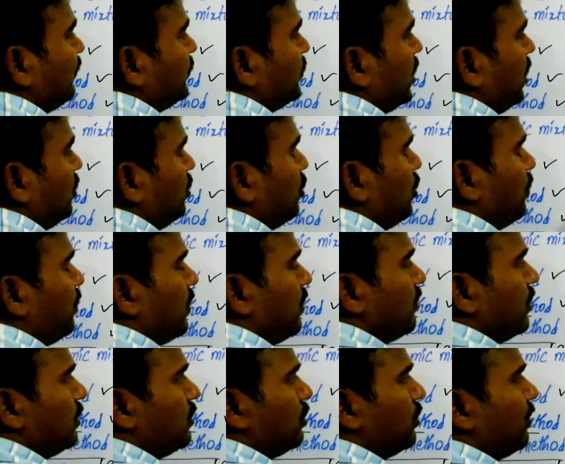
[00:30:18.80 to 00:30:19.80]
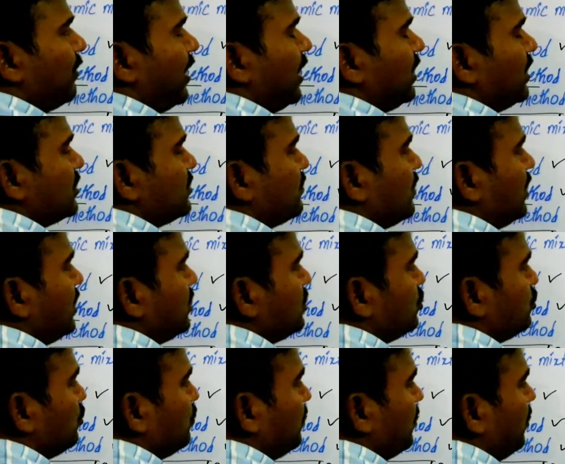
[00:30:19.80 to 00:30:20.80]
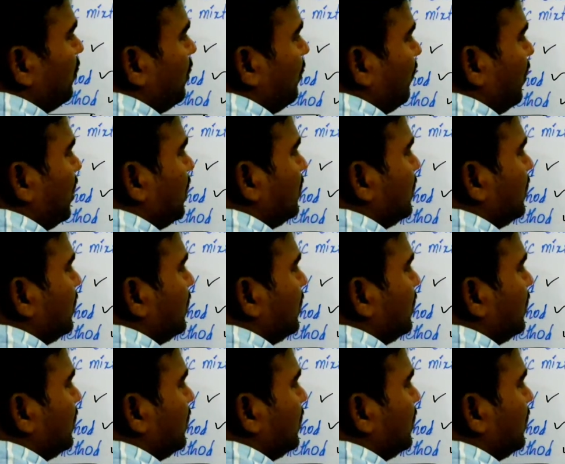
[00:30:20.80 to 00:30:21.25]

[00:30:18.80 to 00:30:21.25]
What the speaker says: 2 power 2 minus 1 is 2 power 1, that